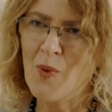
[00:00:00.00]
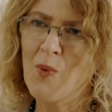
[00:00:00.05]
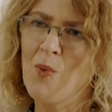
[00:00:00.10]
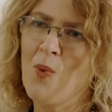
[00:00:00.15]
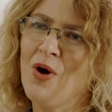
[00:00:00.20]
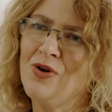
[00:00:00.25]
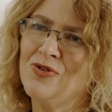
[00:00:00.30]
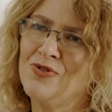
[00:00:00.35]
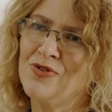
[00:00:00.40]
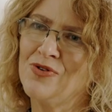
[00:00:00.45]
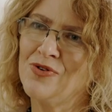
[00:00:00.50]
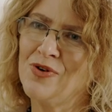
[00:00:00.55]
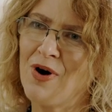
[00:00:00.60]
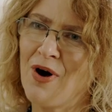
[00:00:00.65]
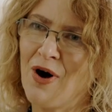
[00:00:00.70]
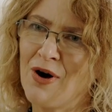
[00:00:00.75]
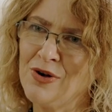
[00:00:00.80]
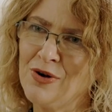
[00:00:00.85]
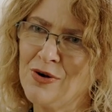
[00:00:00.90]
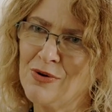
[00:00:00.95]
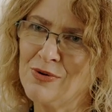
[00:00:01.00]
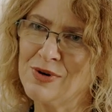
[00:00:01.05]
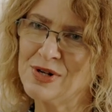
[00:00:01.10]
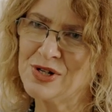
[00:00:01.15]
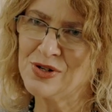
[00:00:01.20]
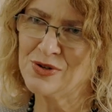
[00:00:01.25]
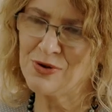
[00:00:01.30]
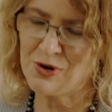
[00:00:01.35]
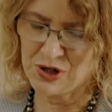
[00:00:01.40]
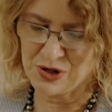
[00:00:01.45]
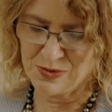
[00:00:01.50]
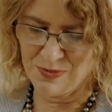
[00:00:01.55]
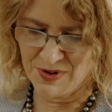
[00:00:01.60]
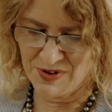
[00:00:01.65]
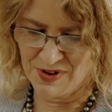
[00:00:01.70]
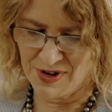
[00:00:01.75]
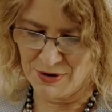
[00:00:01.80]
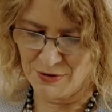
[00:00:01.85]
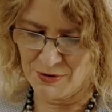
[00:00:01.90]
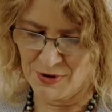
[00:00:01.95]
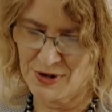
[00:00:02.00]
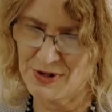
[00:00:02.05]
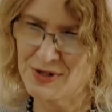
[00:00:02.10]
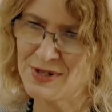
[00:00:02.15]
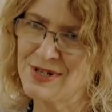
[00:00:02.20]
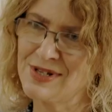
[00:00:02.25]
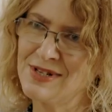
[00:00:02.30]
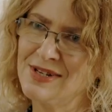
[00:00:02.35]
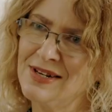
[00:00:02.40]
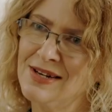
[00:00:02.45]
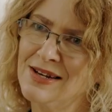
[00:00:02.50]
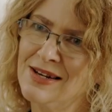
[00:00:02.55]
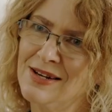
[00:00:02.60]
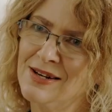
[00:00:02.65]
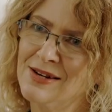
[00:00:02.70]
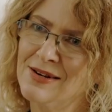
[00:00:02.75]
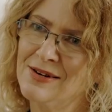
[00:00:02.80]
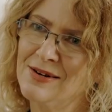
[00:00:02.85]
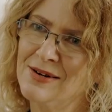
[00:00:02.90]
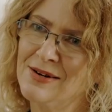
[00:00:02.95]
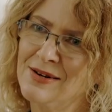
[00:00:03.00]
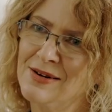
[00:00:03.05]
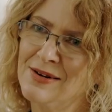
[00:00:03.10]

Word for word: what are your research materials? Yeah.